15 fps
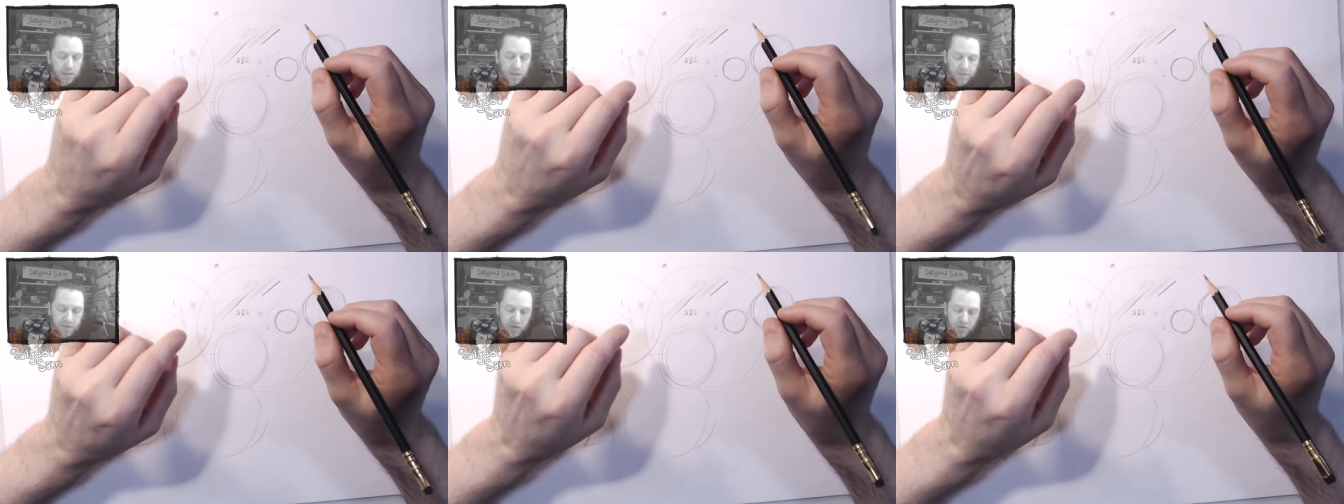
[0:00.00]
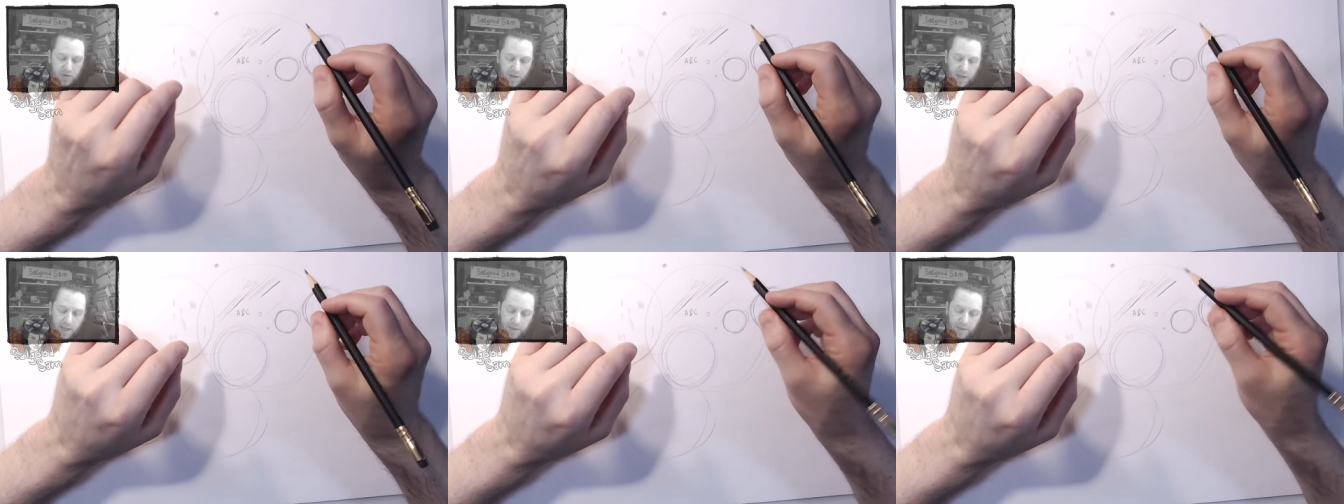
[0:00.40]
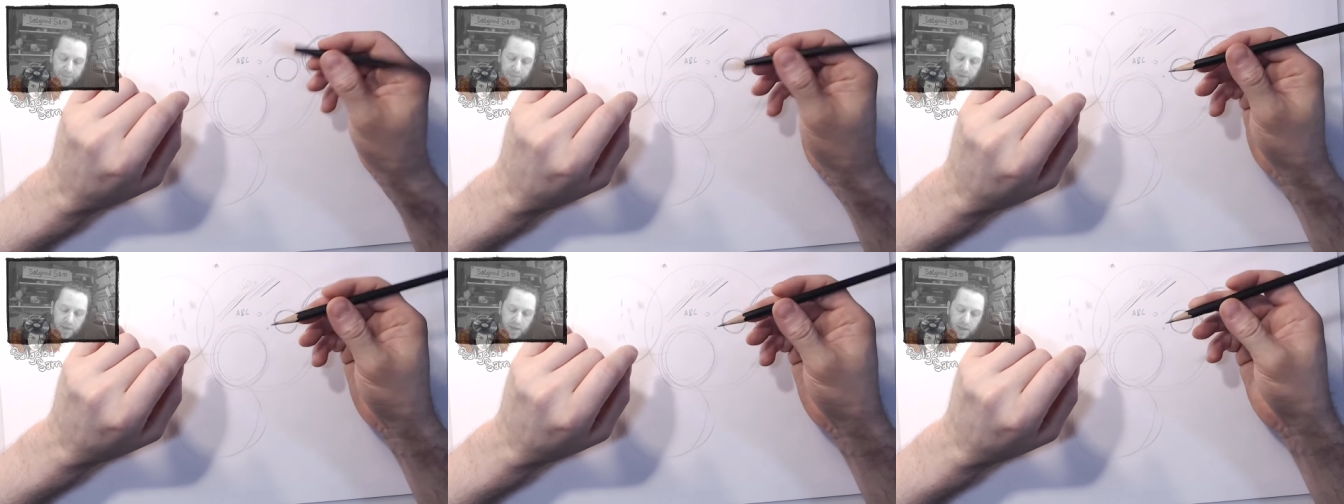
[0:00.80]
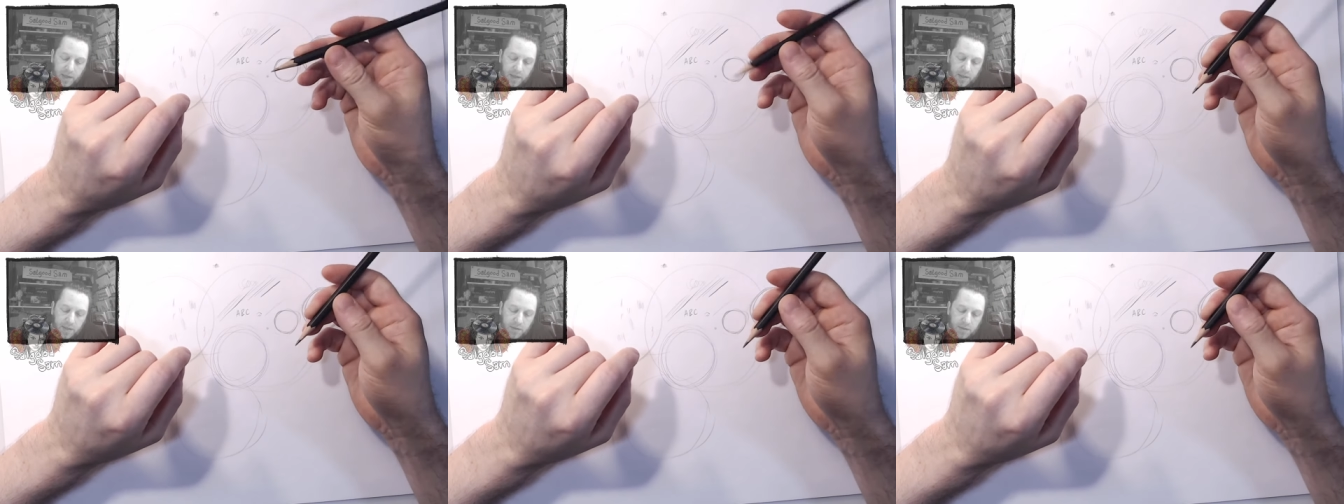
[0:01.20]
Give it a try.
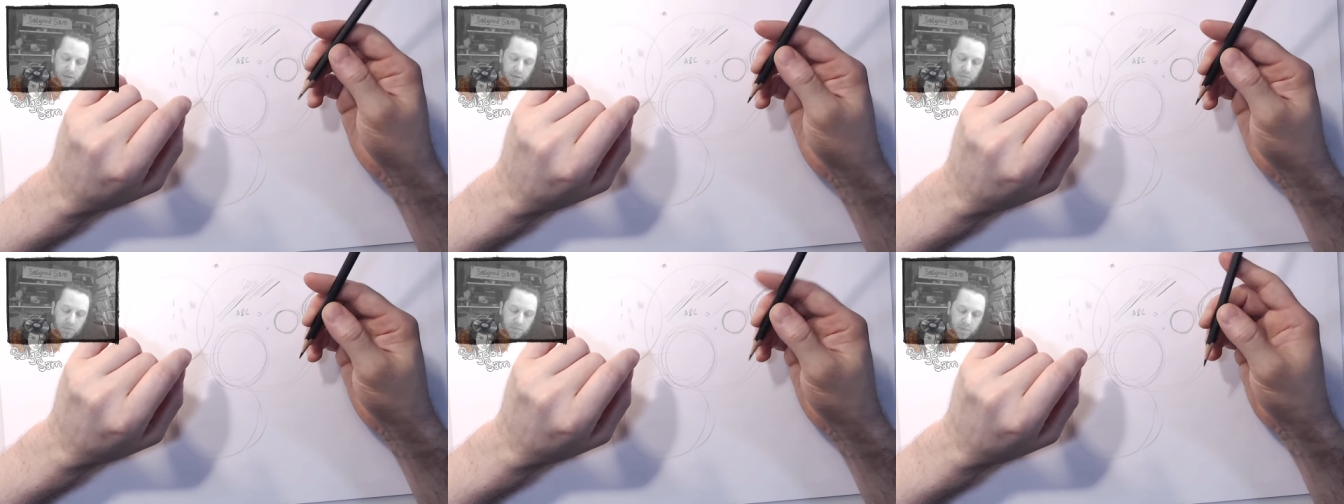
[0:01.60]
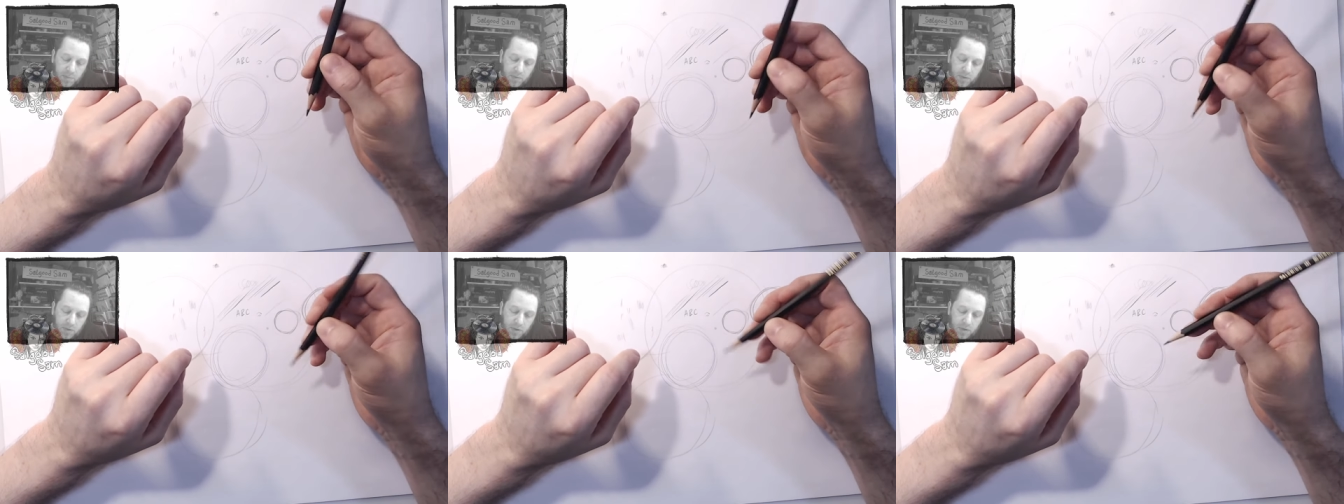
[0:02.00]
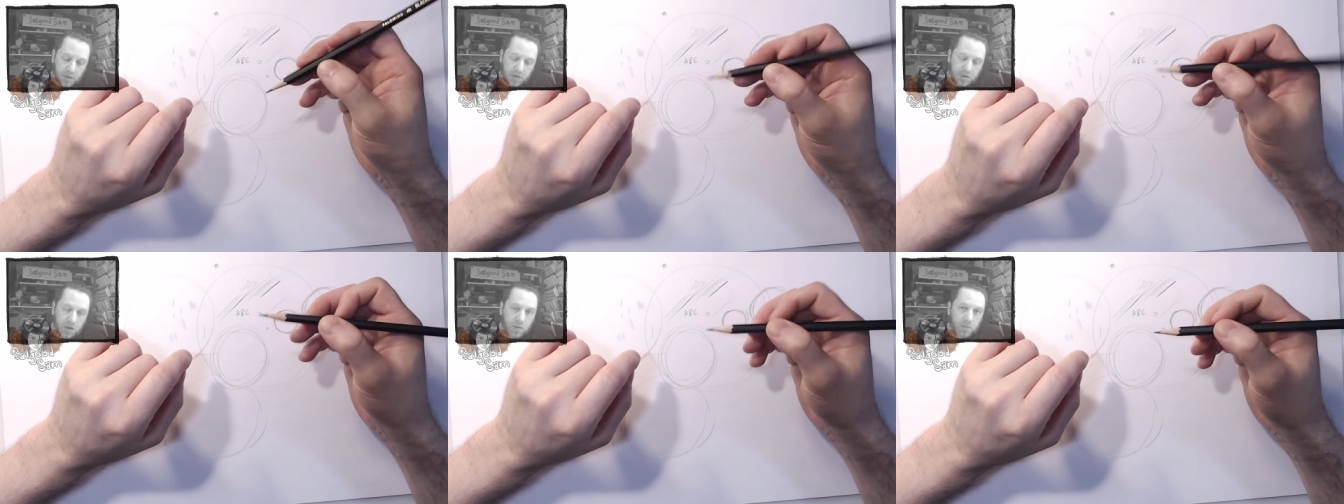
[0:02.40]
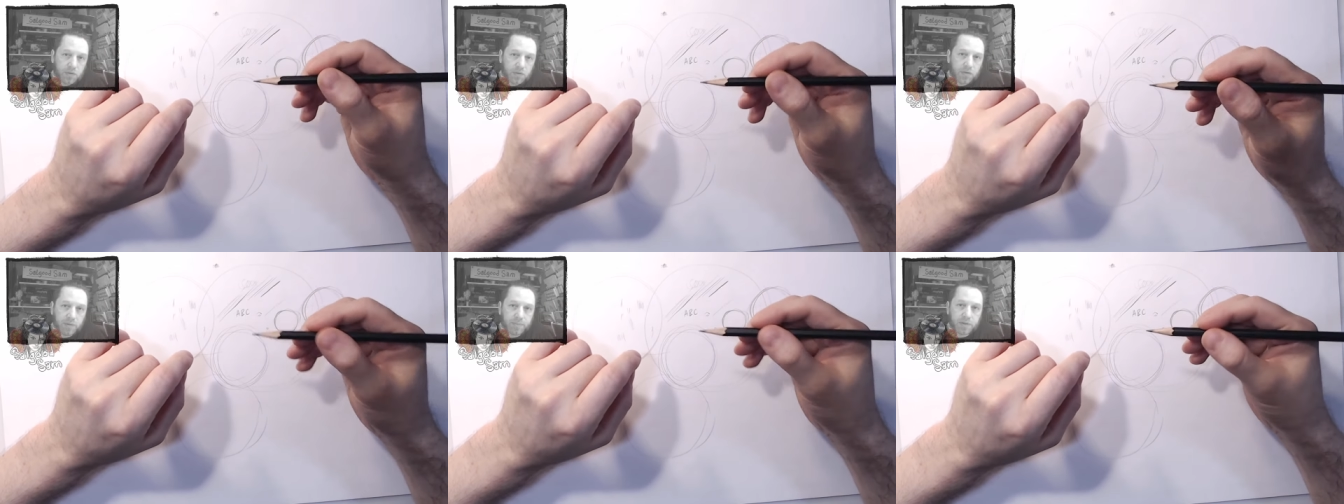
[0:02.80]
And uh, remember, don't
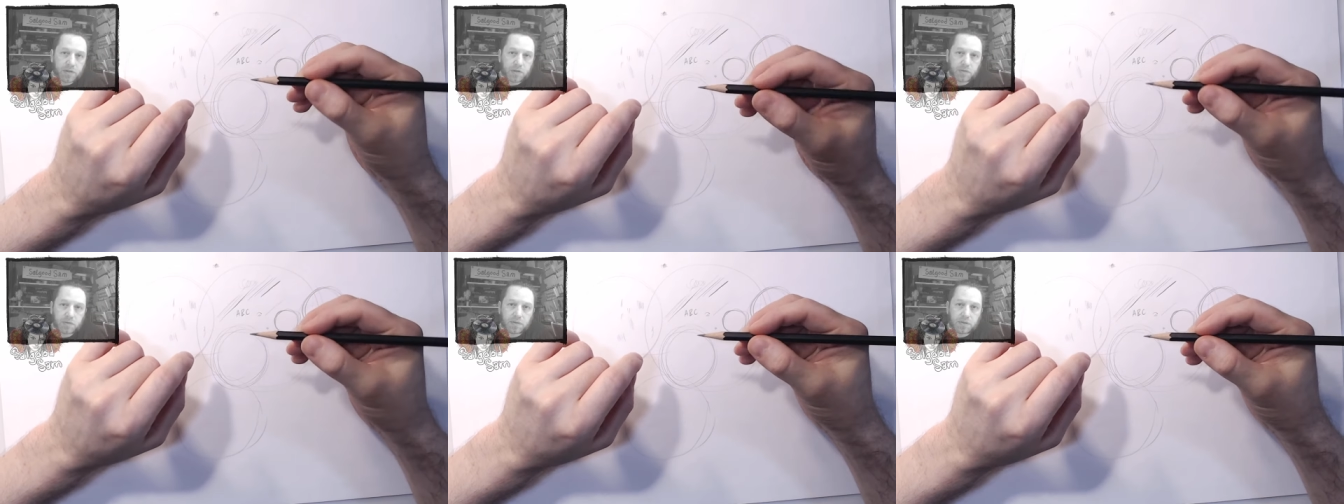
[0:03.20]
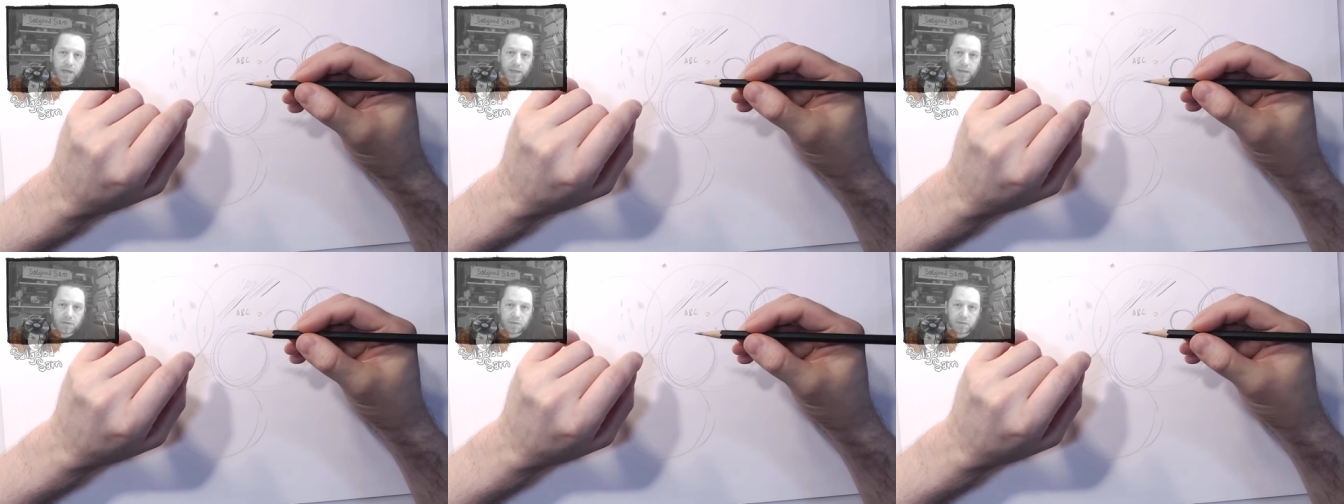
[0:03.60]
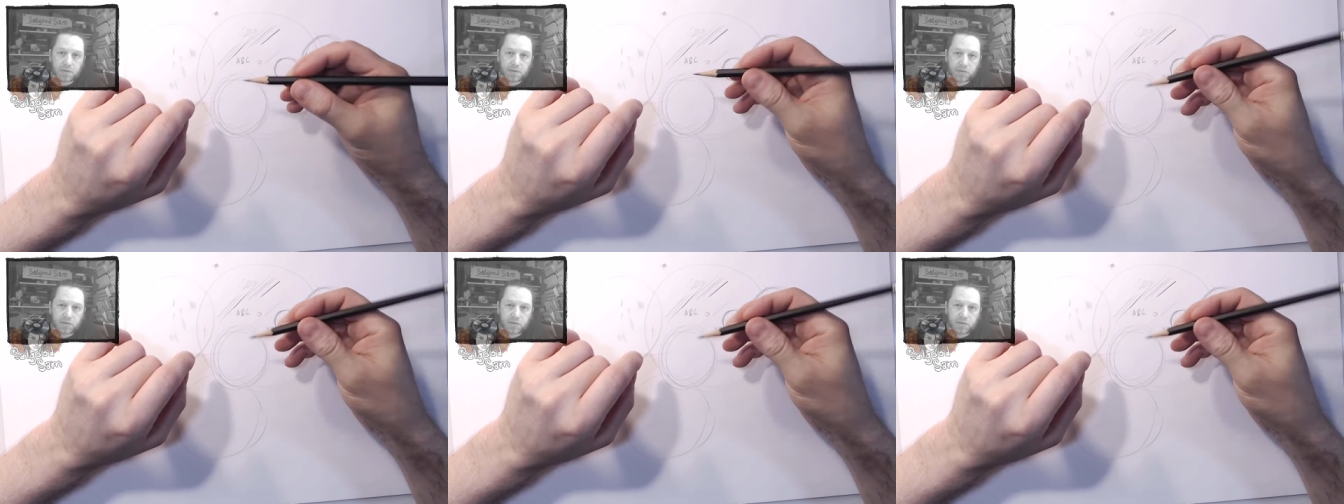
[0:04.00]
grip it too tight.